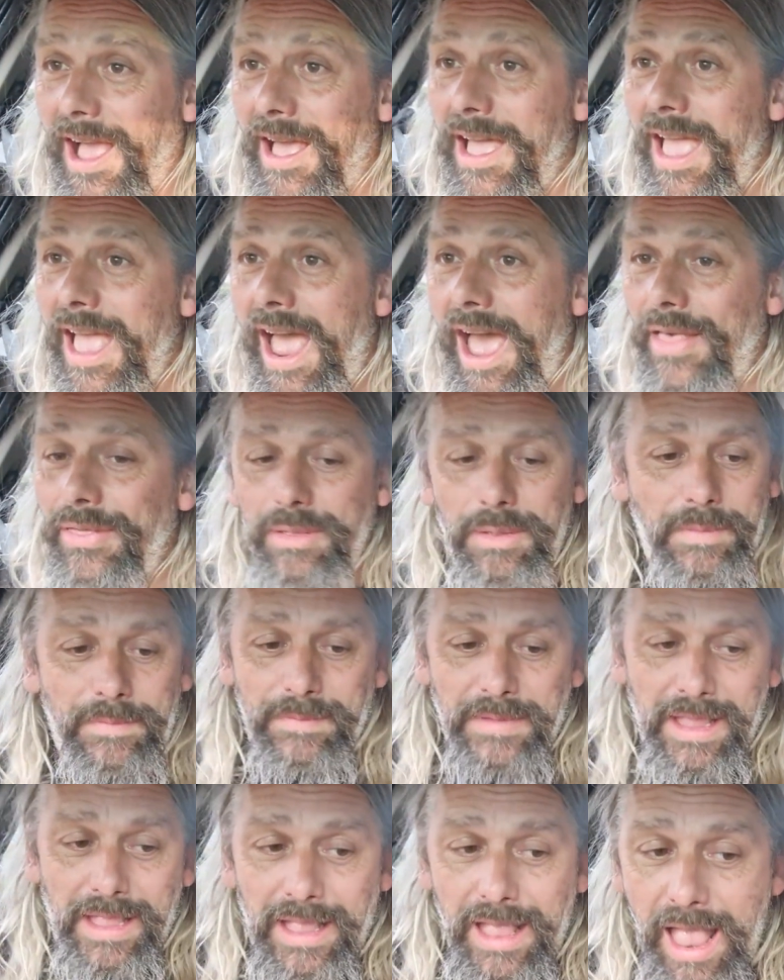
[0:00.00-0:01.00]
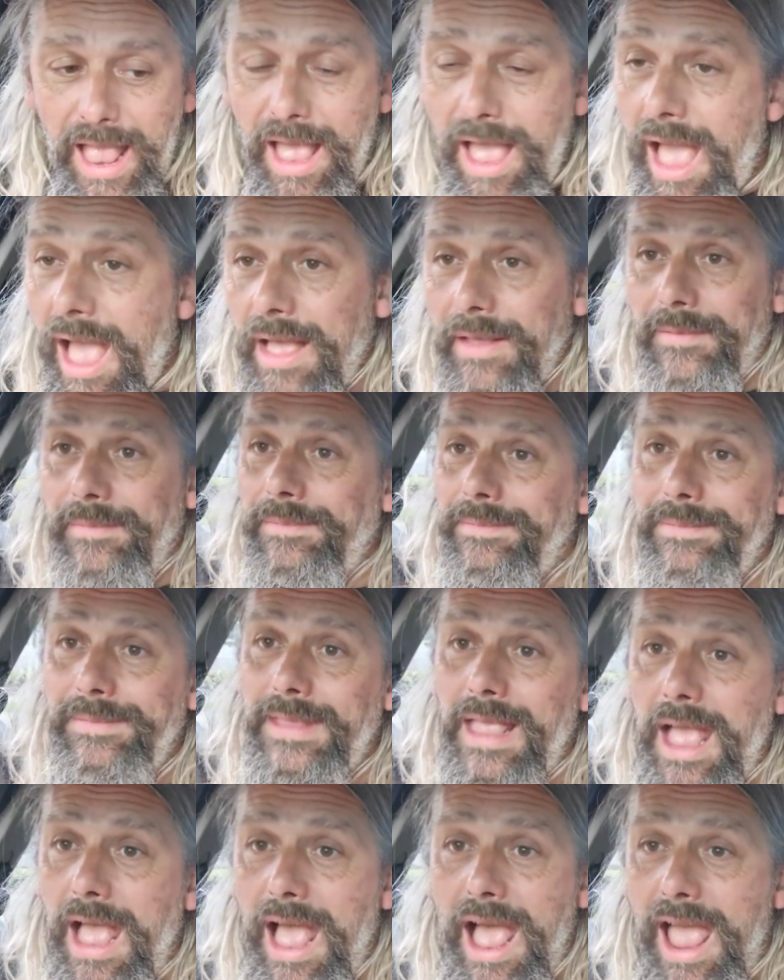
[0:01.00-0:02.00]

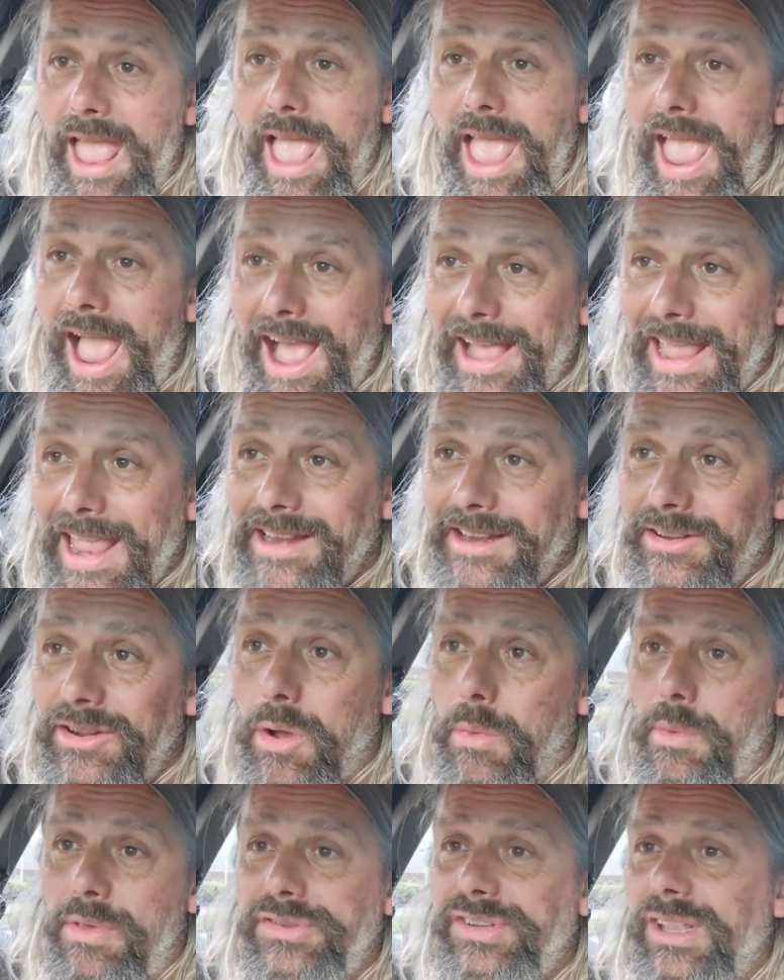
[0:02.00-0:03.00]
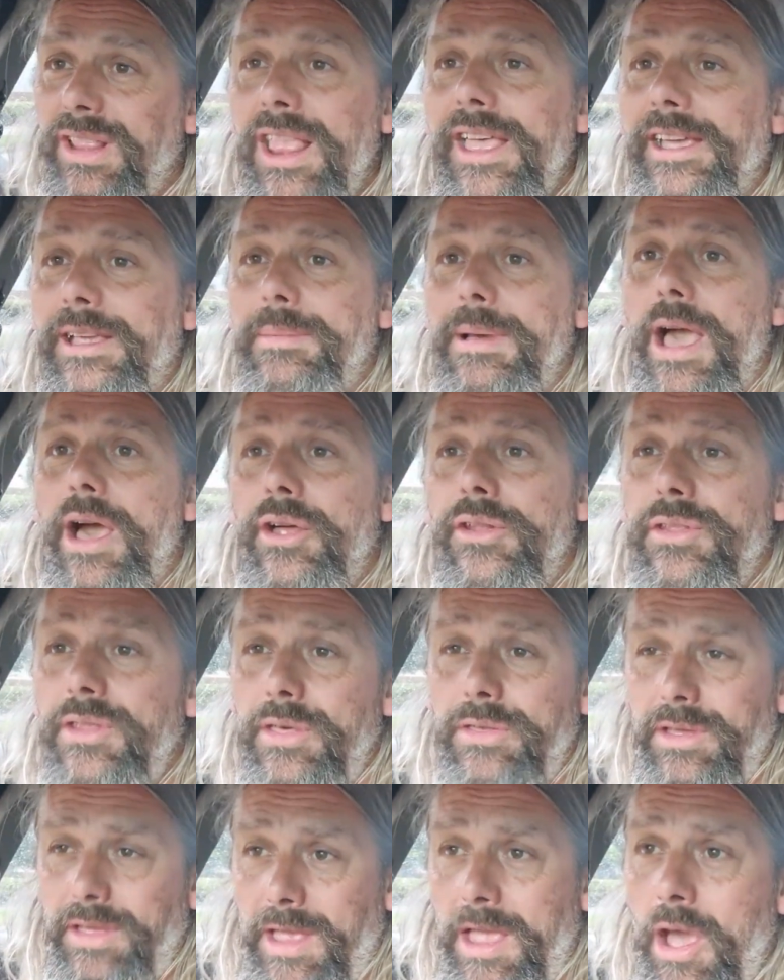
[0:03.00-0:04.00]
And I ended up with something like about
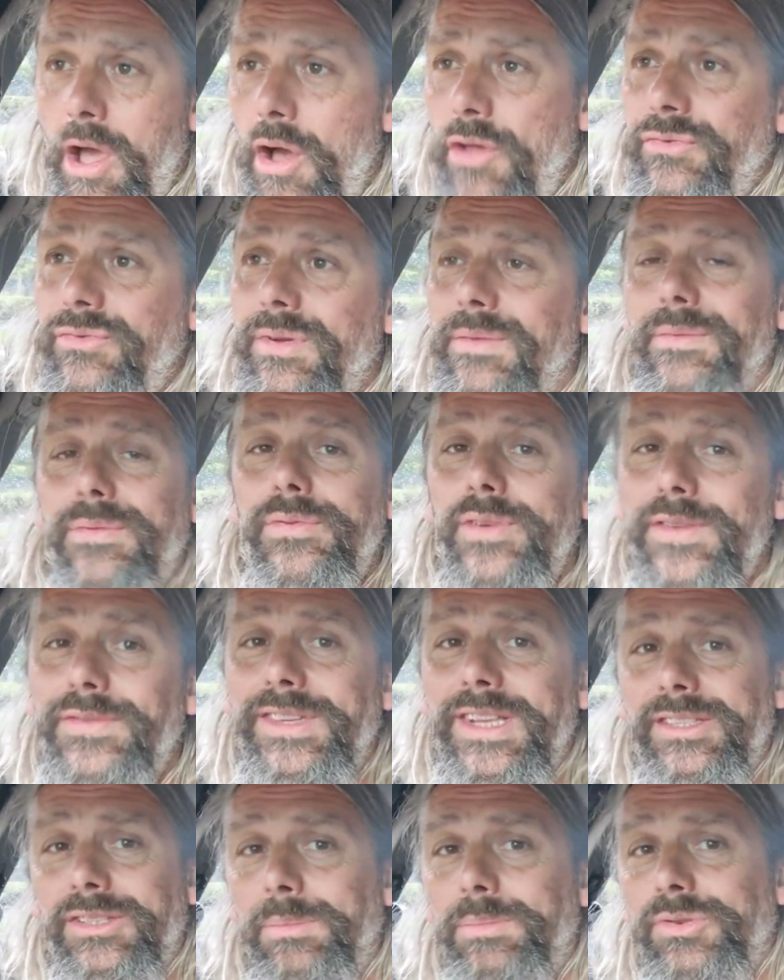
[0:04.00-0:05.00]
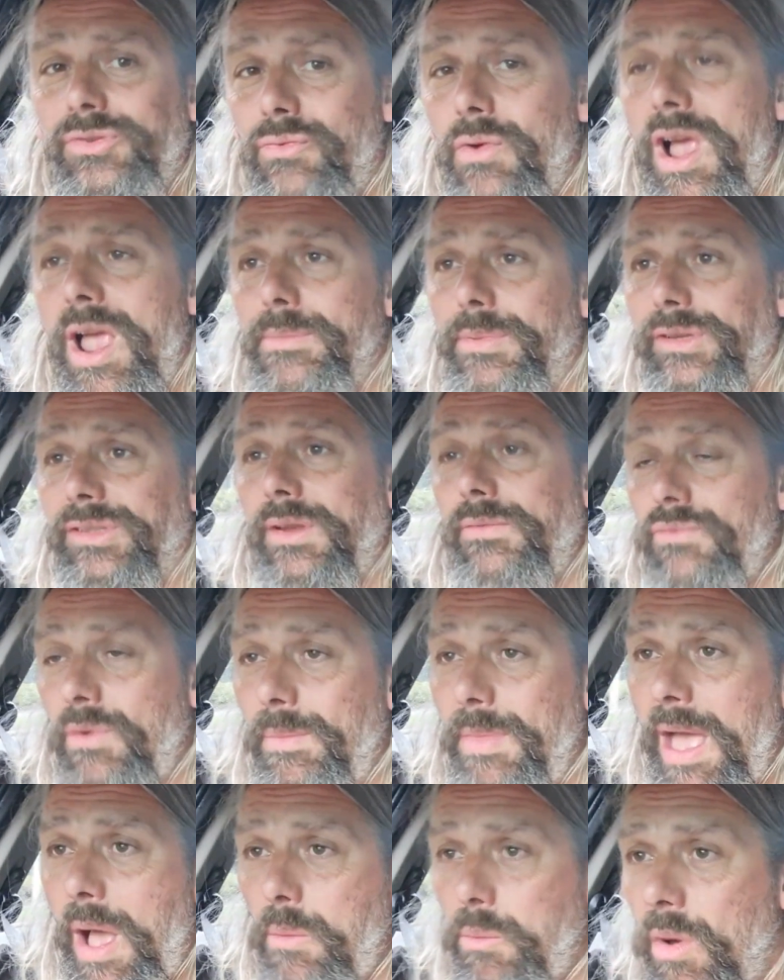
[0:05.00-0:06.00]
another 150 subscribers
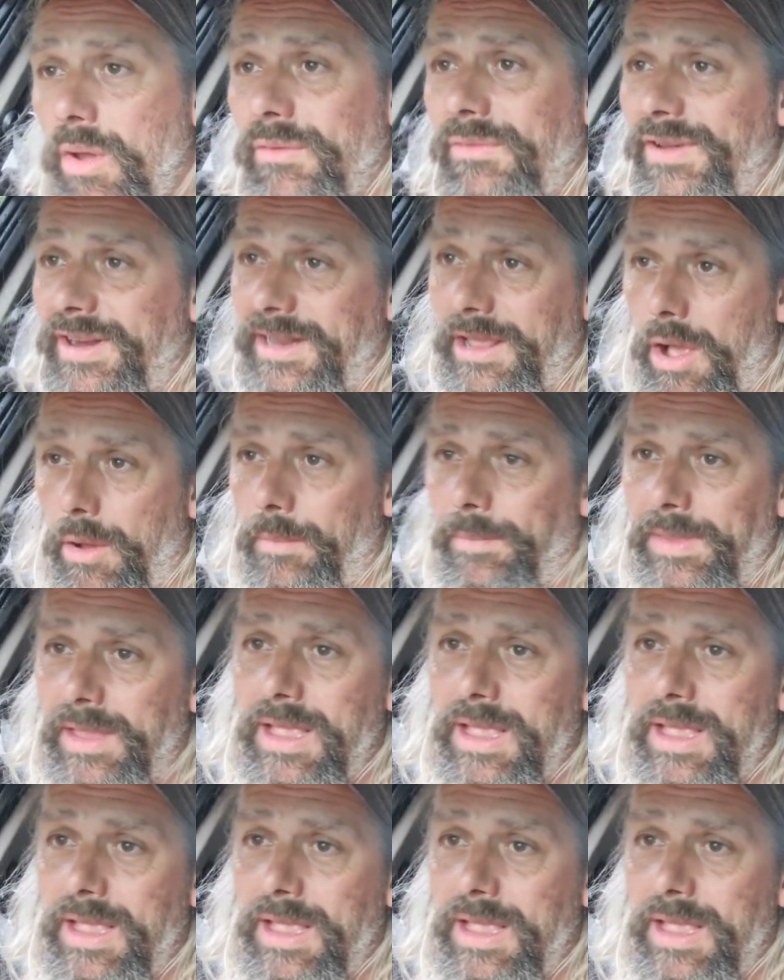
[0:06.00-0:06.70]
from that one video,